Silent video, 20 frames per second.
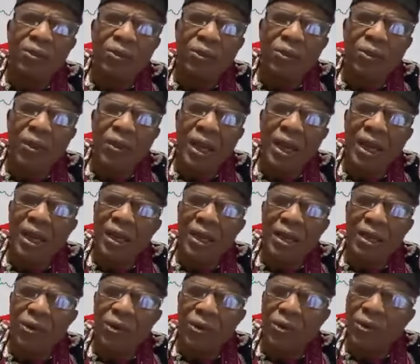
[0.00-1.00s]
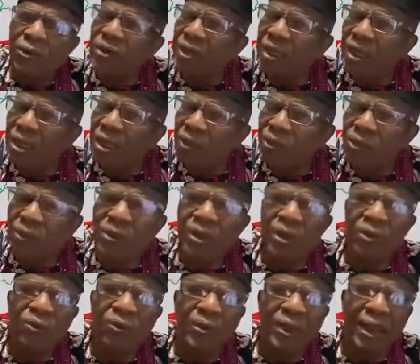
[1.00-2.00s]
railroaded into the
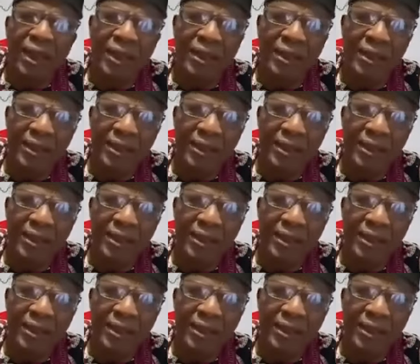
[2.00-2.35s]
gulag.